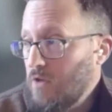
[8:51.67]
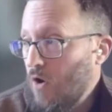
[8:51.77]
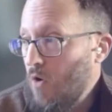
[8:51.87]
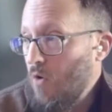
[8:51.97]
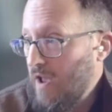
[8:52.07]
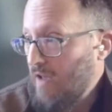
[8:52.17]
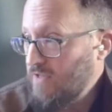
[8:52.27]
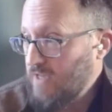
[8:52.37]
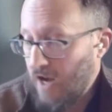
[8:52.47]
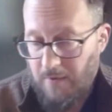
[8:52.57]
So I've
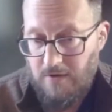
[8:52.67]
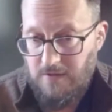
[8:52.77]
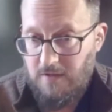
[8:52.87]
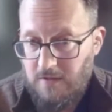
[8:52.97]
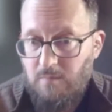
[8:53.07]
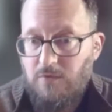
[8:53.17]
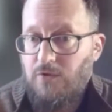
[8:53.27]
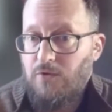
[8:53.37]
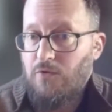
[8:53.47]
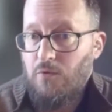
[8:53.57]
set up a system
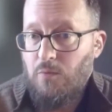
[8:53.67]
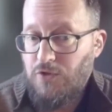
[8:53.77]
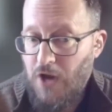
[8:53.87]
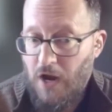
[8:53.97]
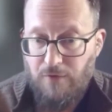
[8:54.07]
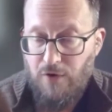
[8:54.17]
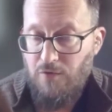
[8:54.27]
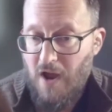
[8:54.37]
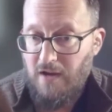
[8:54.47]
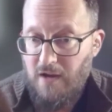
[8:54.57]
to check for
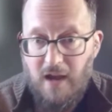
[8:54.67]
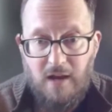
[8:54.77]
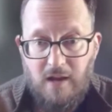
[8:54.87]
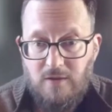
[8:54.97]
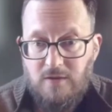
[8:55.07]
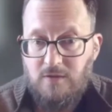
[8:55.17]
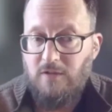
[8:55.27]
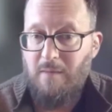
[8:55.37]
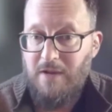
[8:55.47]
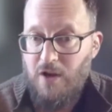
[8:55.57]
new 990s,
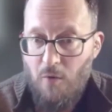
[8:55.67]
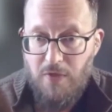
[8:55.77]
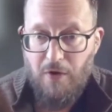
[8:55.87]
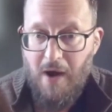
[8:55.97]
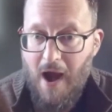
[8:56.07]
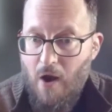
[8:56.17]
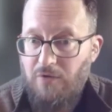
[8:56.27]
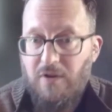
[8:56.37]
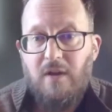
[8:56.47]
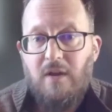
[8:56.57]
let me know when they're
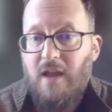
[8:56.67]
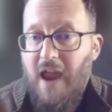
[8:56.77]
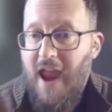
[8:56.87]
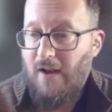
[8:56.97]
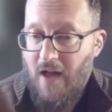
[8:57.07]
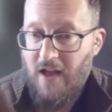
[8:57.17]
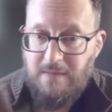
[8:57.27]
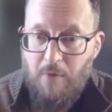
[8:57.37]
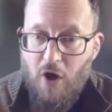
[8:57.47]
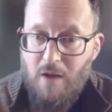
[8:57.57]
out,
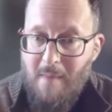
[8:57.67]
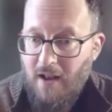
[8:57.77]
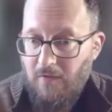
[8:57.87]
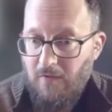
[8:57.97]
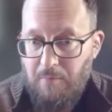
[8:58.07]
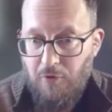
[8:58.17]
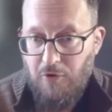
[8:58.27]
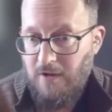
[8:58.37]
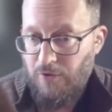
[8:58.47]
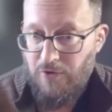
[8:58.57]
analyze them automatically,
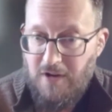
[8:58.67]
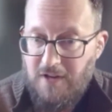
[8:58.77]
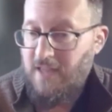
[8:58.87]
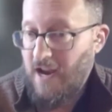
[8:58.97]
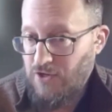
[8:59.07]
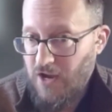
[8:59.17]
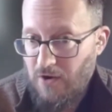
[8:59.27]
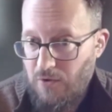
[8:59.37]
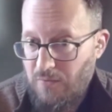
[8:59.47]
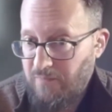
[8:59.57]
put an alert in a Slack
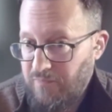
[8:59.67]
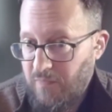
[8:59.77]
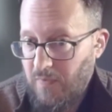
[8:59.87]
channel.